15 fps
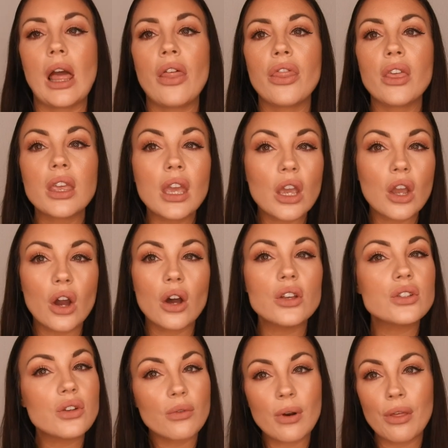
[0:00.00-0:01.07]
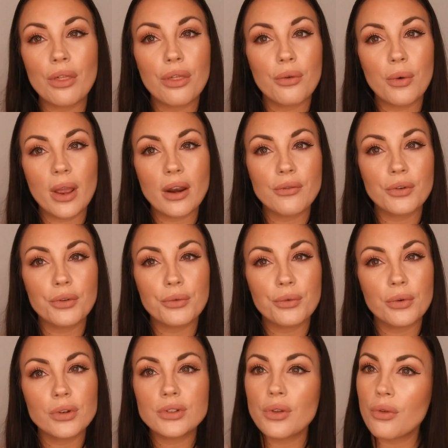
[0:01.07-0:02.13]
I think it costs around 300
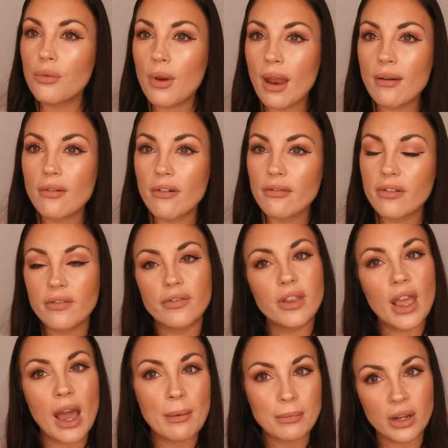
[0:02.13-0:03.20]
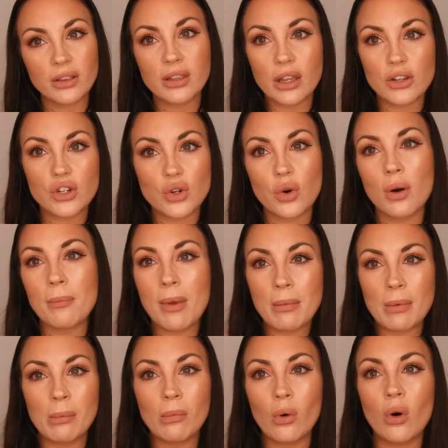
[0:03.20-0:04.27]
euros, 350. I'm not that sure,
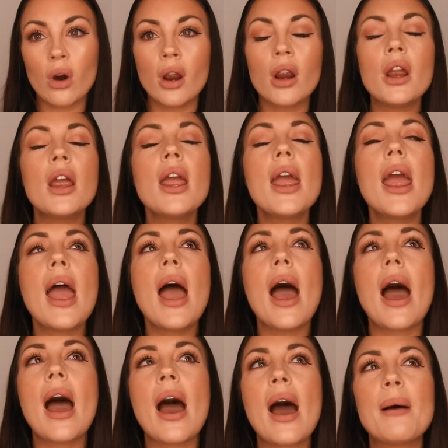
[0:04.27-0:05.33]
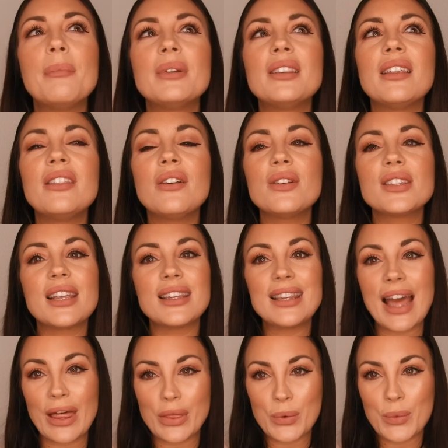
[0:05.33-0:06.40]
maybe more. But then there is
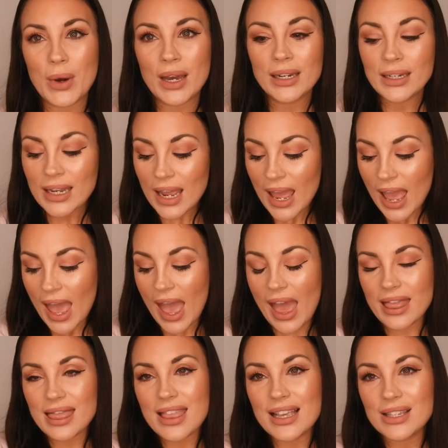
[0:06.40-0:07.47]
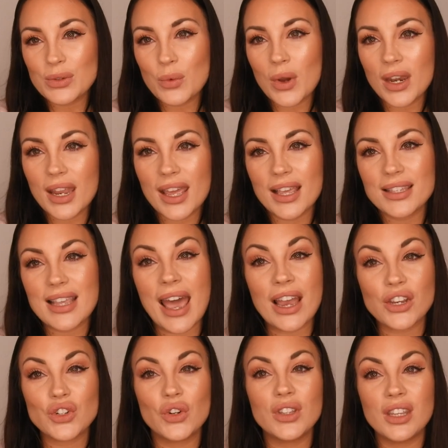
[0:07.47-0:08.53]
another one. And this one is
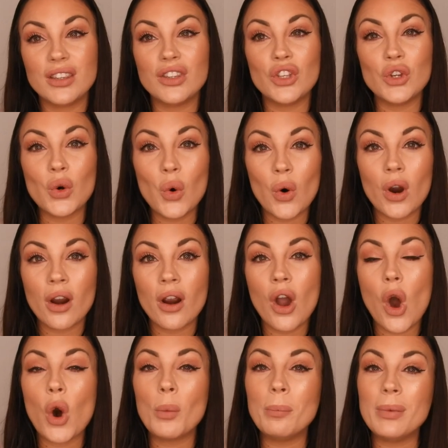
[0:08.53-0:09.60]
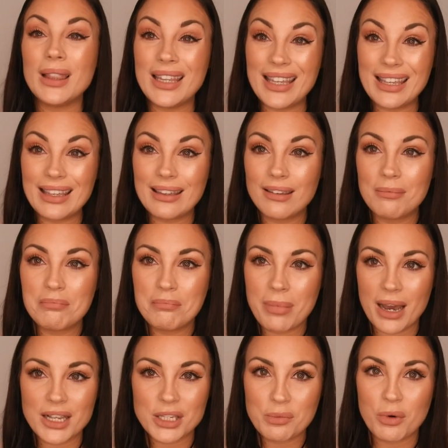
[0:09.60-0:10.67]
actually the Dior Oblique
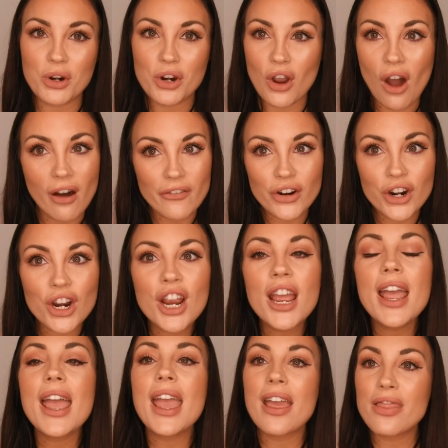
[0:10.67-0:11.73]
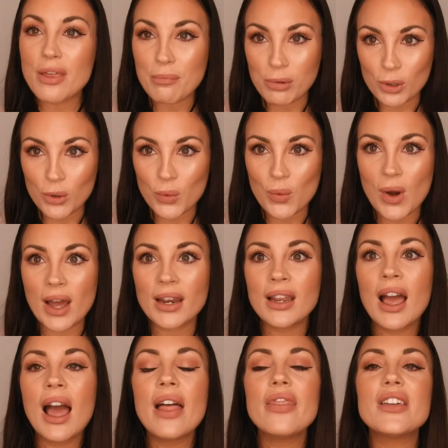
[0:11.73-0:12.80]
passport cover in the blue one.